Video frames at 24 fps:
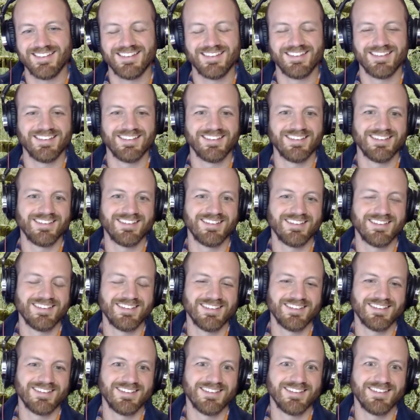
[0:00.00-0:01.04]

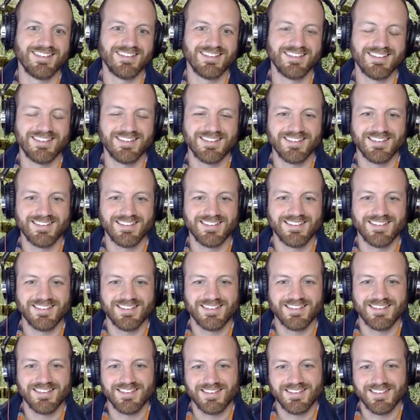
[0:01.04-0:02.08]

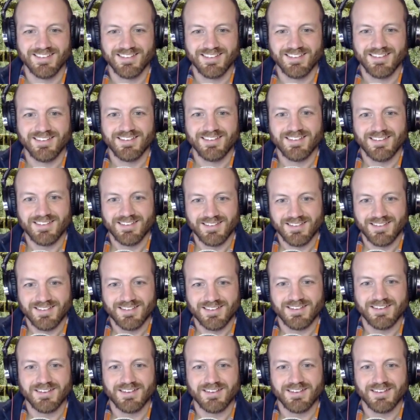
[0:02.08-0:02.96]
[no speech]